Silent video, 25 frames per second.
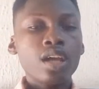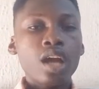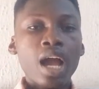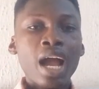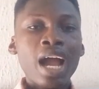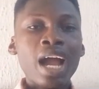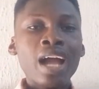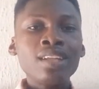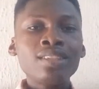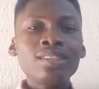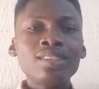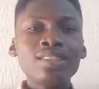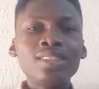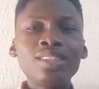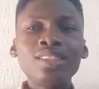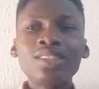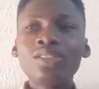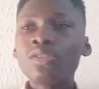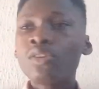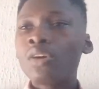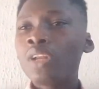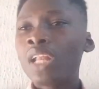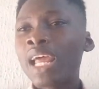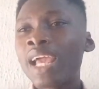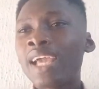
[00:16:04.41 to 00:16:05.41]
and it's
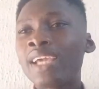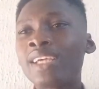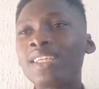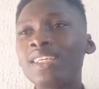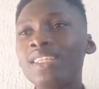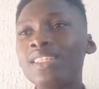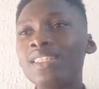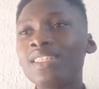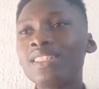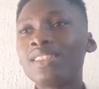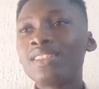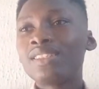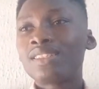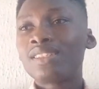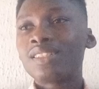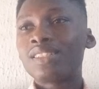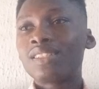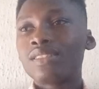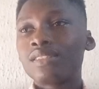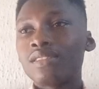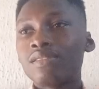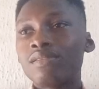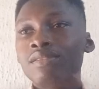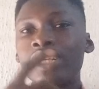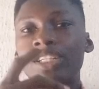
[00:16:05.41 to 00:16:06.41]
not like it's
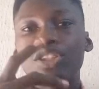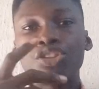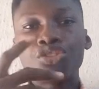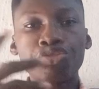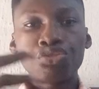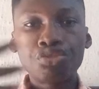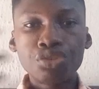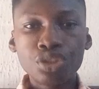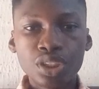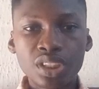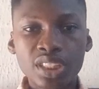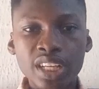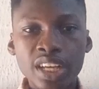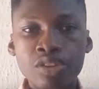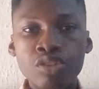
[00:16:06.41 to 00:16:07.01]
restricted.